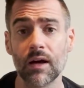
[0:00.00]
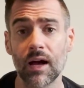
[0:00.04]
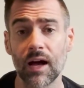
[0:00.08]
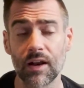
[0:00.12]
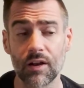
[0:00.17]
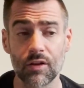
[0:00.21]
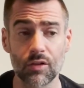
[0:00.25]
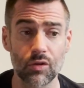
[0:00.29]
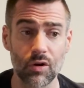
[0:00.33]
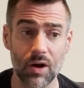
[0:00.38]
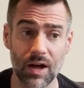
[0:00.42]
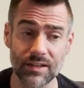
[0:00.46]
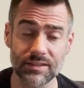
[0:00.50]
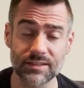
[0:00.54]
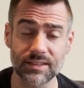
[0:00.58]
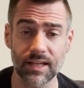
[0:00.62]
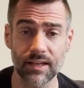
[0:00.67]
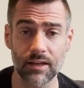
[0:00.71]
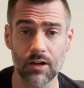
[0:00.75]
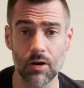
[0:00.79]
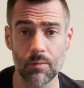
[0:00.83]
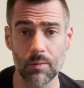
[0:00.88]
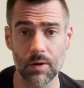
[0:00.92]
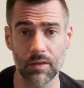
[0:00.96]
And I thought, I'll
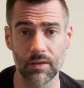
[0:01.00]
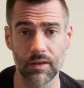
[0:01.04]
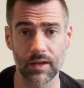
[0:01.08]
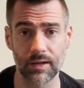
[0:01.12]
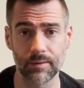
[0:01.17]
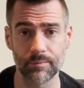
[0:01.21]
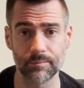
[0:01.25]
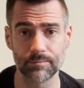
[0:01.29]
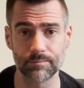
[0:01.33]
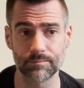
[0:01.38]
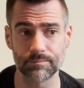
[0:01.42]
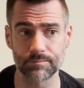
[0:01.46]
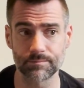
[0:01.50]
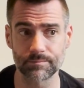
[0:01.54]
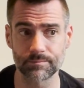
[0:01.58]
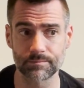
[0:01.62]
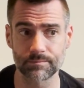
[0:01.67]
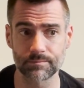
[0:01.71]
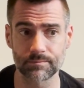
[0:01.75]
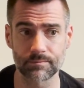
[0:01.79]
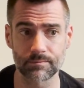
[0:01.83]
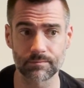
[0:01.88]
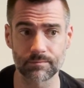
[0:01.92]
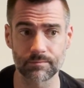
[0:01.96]
take com on that.
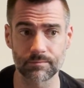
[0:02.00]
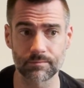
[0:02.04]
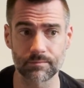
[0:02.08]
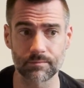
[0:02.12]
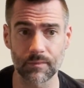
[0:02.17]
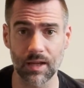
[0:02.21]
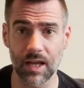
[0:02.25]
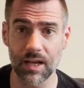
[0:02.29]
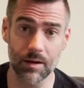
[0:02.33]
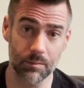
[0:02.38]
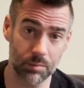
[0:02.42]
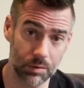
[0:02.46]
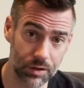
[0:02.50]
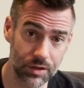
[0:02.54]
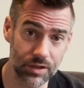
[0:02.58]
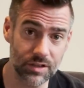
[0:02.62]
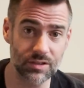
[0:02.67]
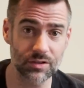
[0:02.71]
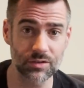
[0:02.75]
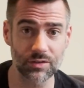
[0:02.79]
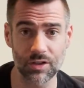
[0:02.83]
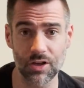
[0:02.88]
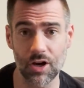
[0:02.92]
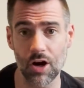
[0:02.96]
And I bloody
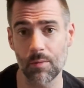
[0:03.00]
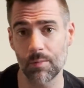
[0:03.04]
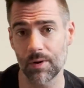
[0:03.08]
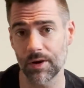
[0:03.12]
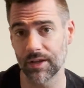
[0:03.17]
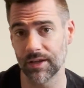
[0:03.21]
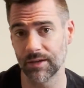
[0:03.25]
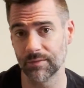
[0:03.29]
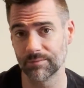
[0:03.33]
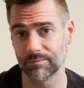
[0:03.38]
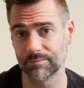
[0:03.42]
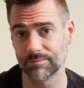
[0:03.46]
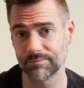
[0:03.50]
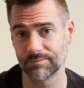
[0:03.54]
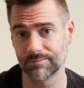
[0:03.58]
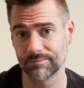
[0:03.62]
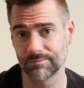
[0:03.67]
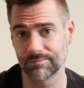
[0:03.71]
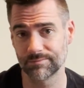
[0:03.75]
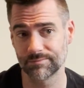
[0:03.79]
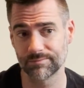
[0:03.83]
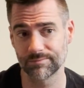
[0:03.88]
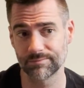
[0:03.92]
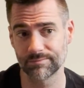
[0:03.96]
took the com on it.
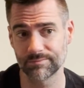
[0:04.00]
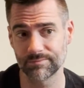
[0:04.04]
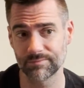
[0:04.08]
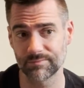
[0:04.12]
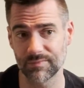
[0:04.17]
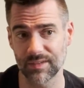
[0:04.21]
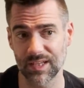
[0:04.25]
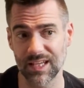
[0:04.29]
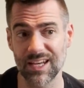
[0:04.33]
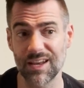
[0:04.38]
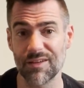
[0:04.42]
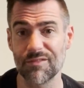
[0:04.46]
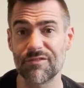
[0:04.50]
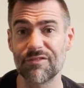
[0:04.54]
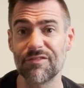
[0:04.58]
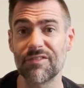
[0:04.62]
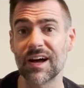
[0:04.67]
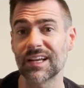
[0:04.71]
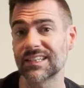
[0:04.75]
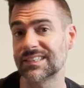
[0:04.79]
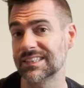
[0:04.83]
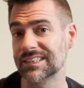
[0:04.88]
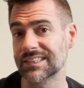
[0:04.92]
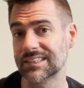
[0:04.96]
In
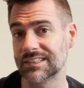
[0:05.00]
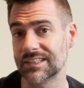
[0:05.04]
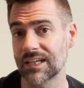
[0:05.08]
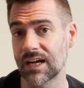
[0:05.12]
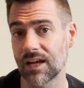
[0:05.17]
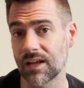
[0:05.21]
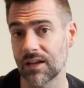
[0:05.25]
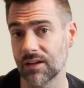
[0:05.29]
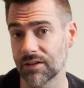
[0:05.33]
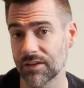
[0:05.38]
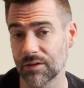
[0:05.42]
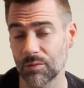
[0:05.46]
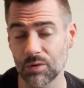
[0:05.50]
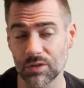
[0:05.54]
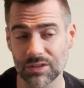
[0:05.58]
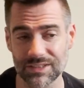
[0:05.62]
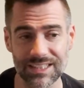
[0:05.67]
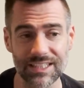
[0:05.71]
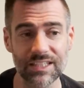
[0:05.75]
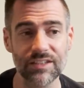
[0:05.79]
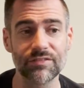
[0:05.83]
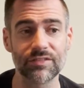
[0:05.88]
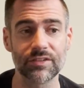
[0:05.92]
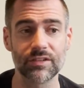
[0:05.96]
emphatic style. There was
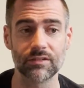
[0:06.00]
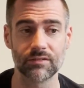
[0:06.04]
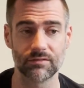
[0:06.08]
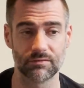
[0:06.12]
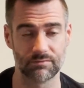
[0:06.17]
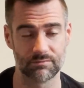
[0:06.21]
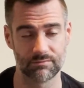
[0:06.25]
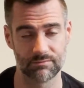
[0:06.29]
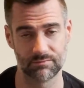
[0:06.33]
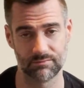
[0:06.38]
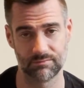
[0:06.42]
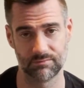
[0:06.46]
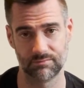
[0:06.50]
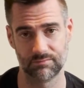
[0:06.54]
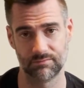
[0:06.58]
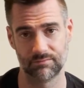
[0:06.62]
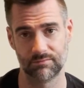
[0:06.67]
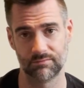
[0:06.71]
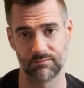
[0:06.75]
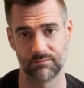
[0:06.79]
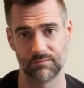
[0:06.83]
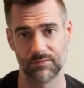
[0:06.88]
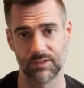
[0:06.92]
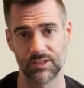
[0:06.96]
even,
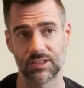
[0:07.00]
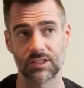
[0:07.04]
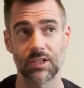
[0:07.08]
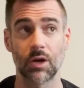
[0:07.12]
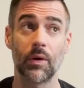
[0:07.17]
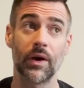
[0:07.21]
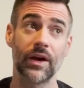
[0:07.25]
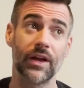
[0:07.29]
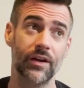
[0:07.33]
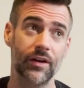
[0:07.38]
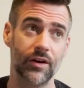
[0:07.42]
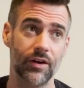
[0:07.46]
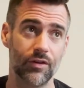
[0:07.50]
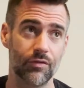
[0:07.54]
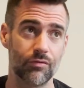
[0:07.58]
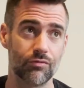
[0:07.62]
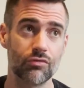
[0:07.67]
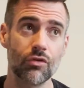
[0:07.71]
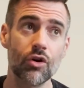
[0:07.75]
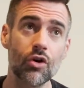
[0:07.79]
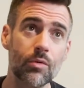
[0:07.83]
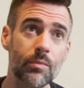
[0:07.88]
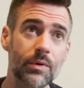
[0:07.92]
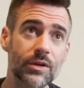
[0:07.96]
so I heard,
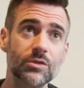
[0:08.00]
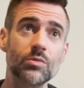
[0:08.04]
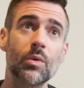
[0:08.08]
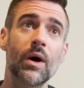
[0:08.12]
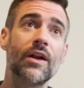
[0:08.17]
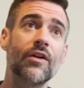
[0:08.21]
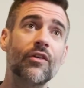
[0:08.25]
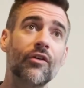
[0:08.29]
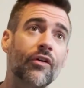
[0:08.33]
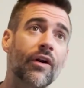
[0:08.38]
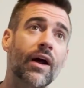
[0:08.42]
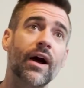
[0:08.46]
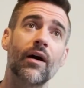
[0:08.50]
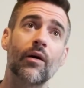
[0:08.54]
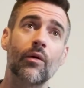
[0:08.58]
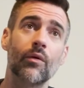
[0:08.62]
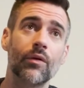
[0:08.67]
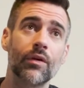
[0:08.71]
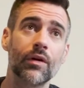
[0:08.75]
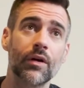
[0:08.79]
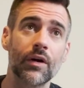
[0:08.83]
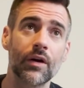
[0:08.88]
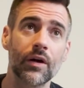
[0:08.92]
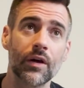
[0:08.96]
rumours went
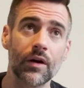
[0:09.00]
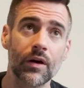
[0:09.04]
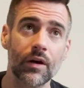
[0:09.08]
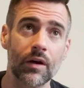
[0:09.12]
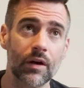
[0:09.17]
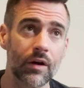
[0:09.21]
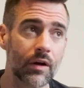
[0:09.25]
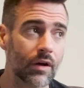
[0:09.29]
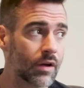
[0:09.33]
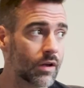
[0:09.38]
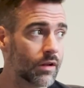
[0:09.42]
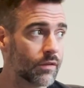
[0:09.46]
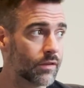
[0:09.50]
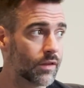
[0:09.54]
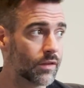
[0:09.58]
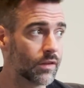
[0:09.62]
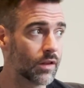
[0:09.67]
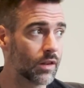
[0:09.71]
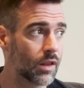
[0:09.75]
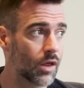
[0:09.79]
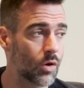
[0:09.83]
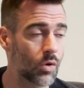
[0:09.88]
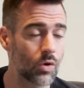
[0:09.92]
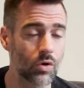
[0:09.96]
around that
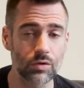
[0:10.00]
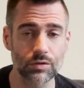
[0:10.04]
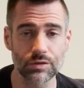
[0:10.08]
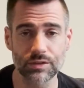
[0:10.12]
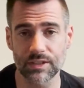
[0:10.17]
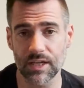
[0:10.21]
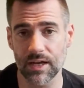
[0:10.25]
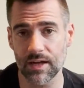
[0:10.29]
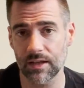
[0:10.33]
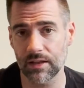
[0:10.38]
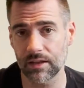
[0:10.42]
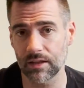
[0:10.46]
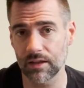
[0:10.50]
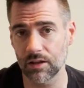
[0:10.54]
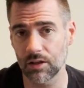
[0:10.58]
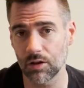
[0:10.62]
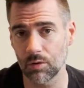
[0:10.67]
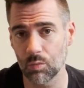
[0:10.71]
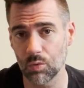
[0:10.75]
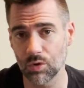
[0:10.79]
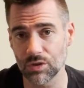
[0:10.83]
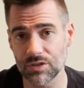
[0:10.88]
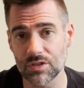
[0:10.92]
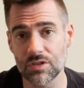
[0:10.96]
the local cycling
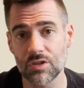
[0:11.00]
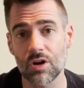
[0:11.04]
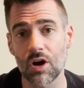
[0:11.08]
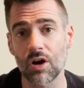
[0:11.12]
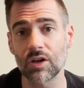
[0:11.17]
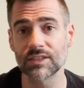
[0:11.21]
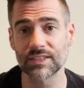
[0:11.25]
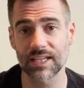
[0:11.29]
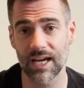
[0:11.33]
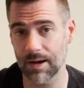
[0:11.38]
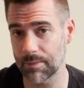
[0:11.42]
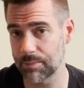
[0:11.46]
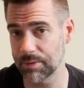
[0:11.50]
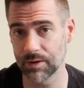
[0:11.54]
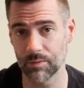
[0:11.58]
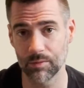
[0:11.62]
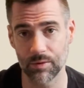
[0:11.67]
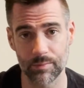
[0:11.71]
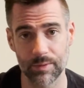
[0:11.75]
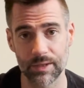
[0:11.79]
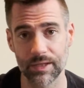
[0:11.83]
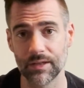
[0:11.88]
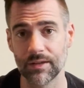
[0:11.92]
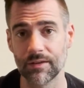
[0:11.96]
club was not happy
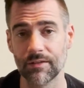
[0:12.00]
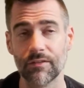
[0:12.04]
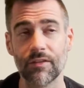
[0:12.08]
with me.